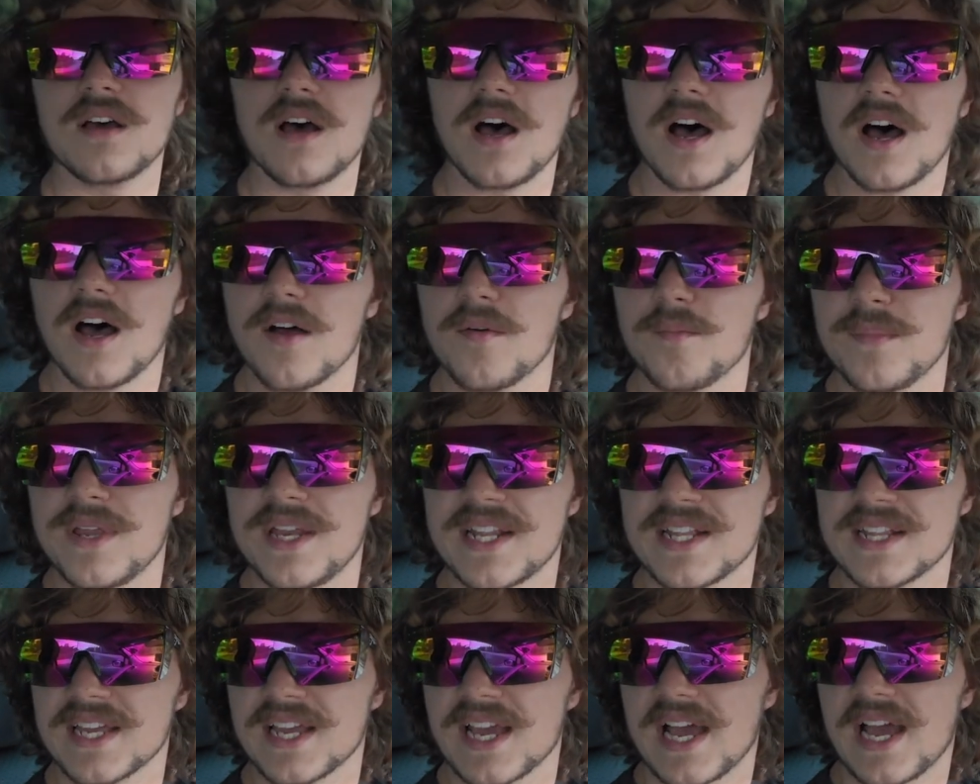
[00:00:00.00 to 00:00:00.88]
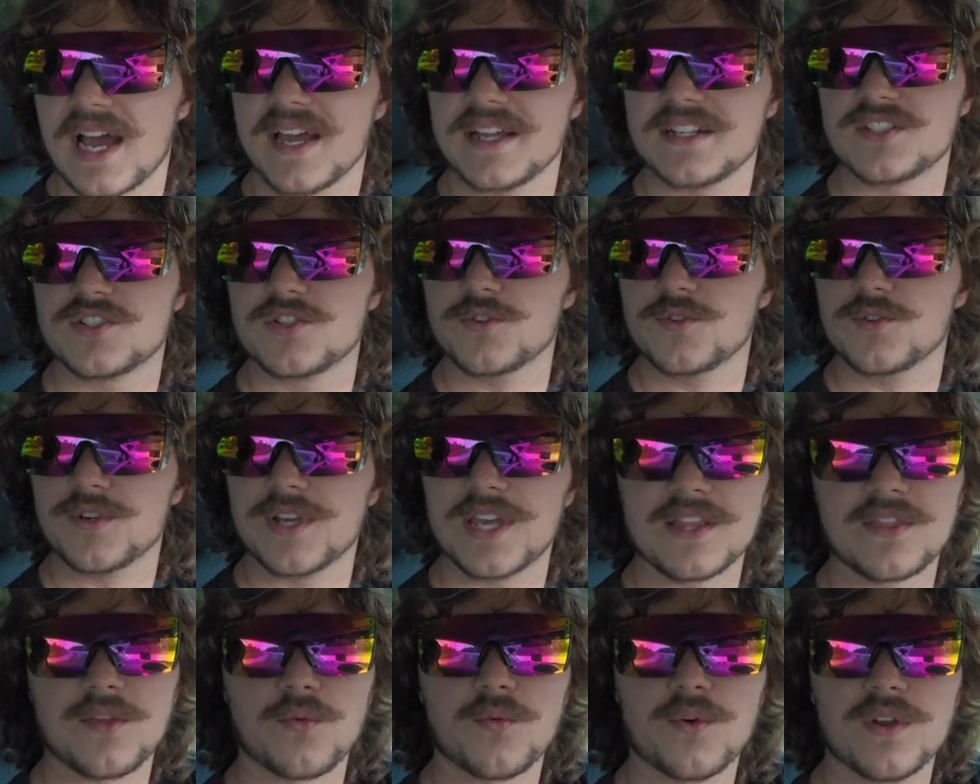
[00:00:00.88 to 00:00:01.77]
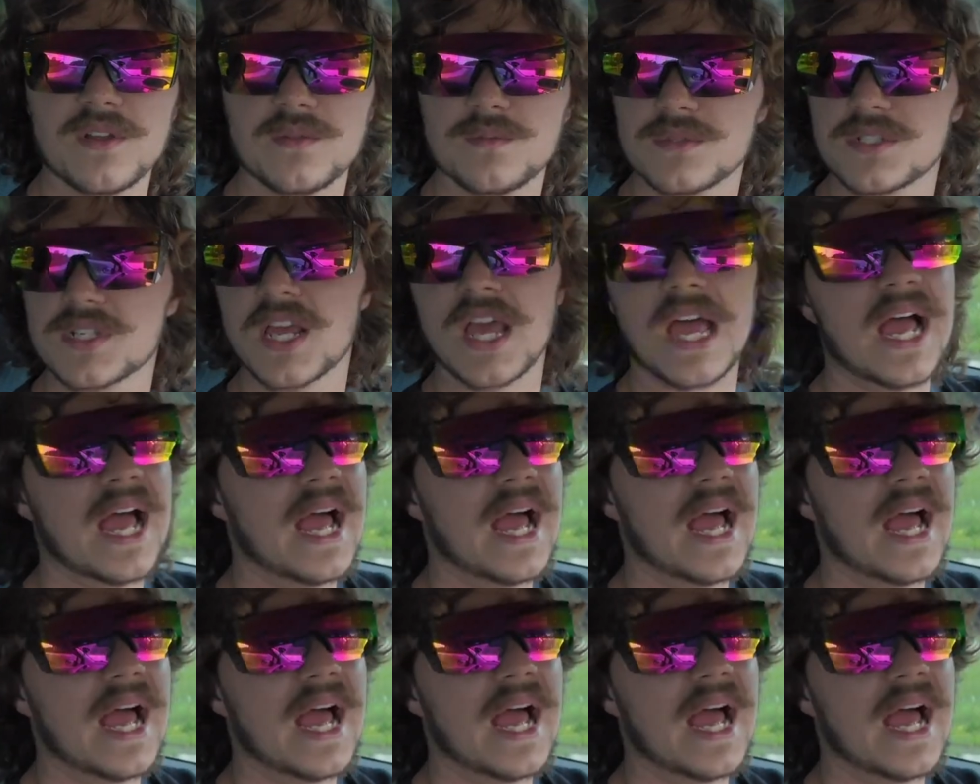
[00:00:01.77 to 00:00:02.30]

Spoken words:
meeting the guy to get the rims,